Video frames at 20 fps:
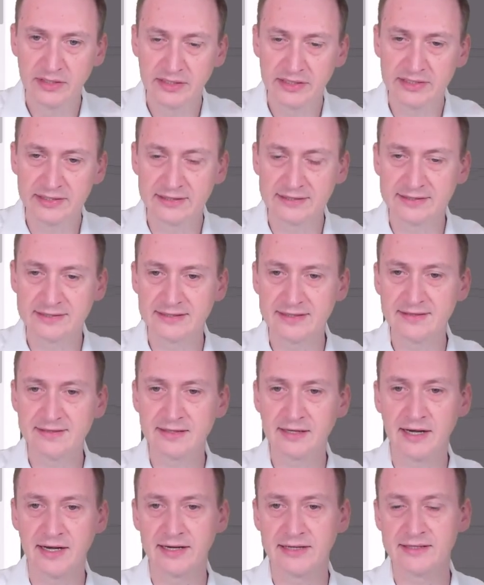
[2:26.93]
And the
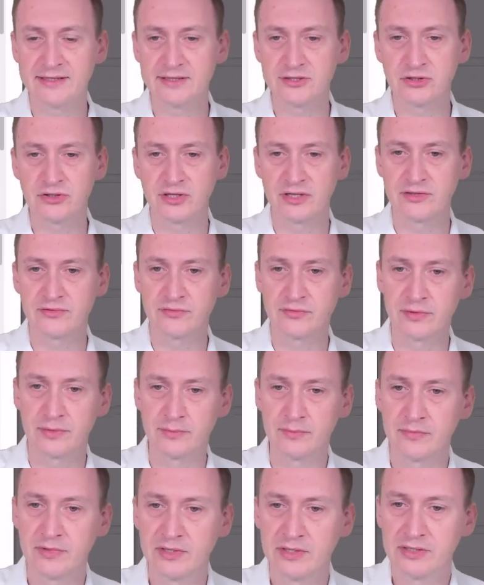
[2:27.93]
disk ID changed
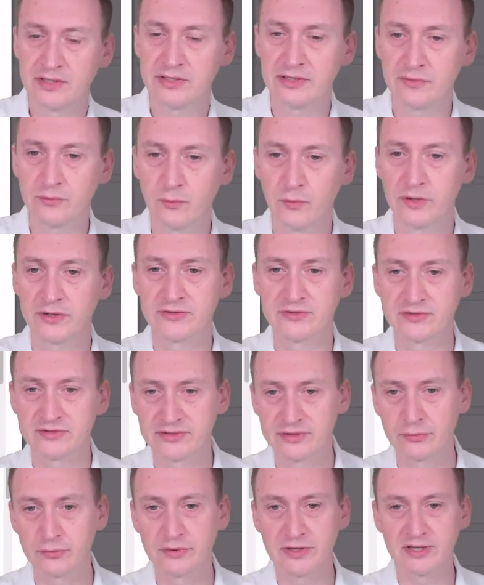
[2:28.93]
from 1 to 0.